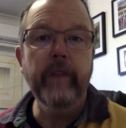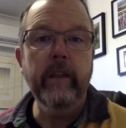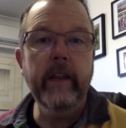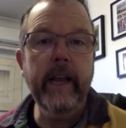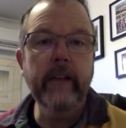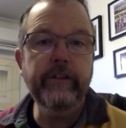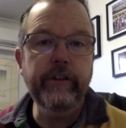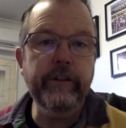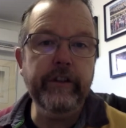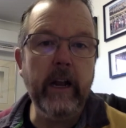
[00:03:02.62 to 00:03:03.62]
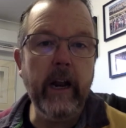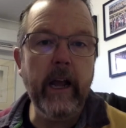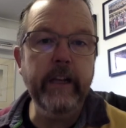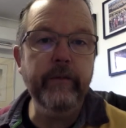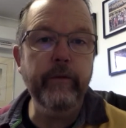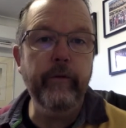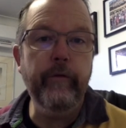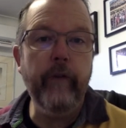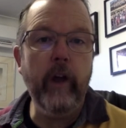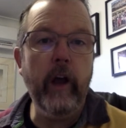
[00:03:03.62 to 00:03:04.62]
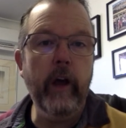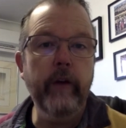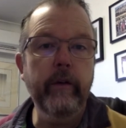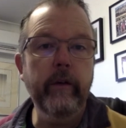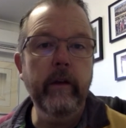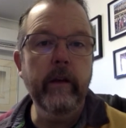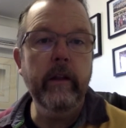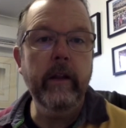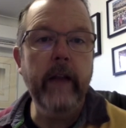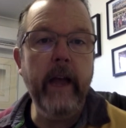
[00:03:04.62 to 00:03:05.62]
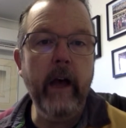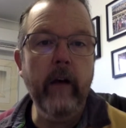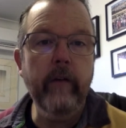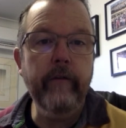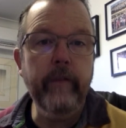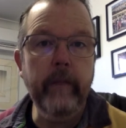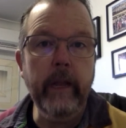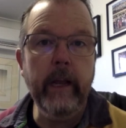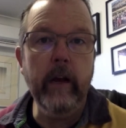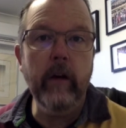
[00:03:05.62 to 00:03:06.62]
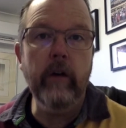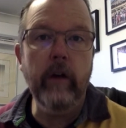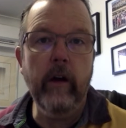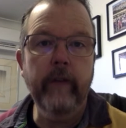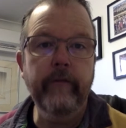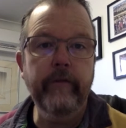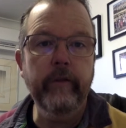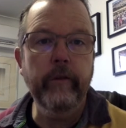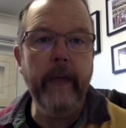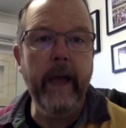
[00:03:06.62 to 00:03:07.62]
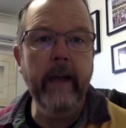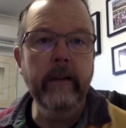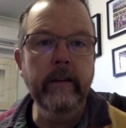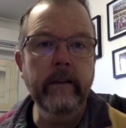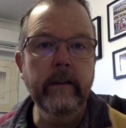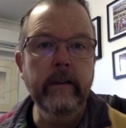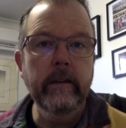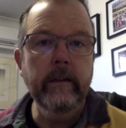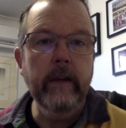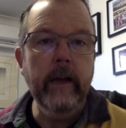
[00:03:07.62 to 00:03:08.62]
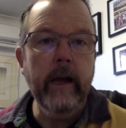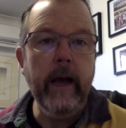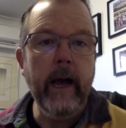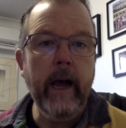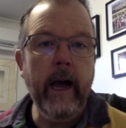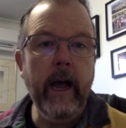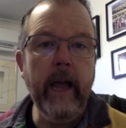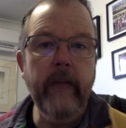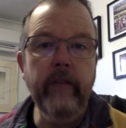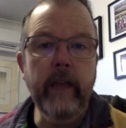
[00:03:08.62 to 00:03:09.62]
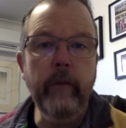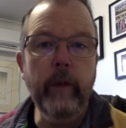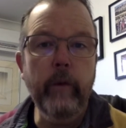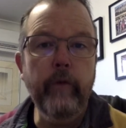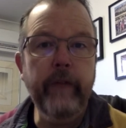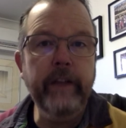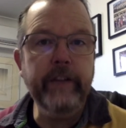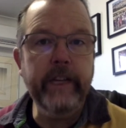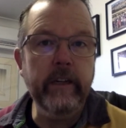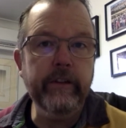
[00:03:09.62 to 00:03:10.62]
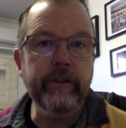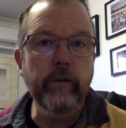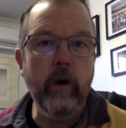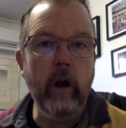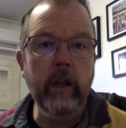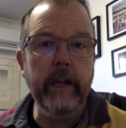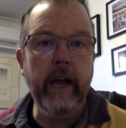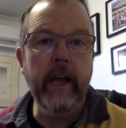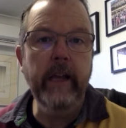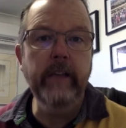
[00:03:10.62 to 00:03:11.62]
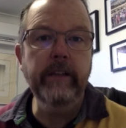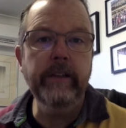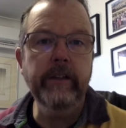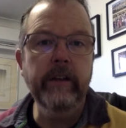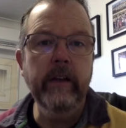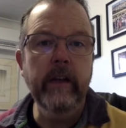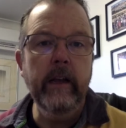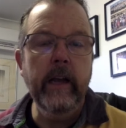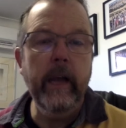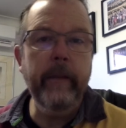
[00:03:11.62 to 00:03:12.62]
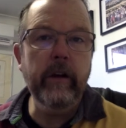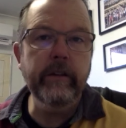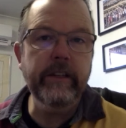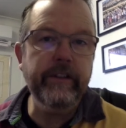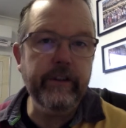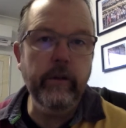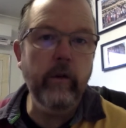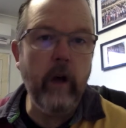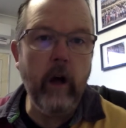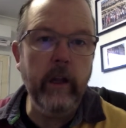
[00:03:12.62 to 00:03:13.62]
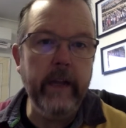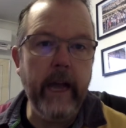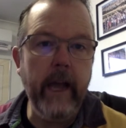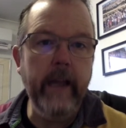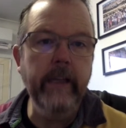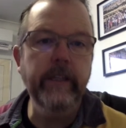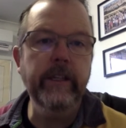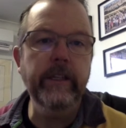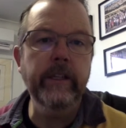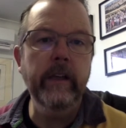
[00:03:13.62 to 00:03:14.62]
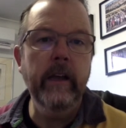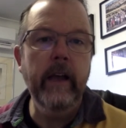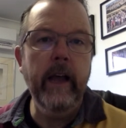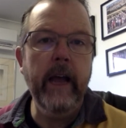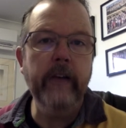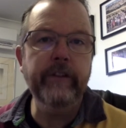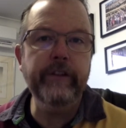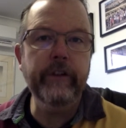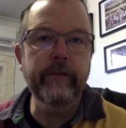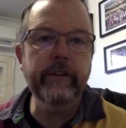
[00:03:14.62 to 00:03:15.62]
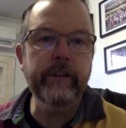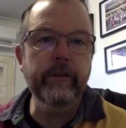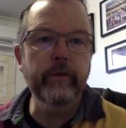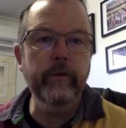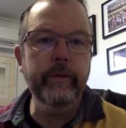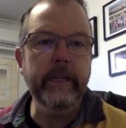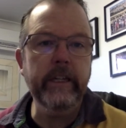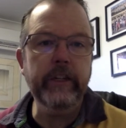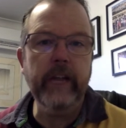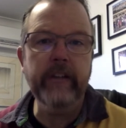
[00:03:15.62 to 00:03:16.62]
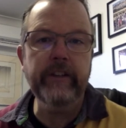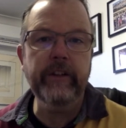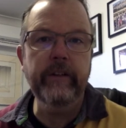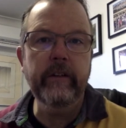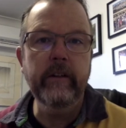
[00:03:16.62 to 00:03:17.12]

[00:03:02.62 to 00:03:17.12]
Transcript: the next two Sundays will follow the now familiar online format. And then we will venture into school holidays. And because it's school holidays, our services will be adjusted.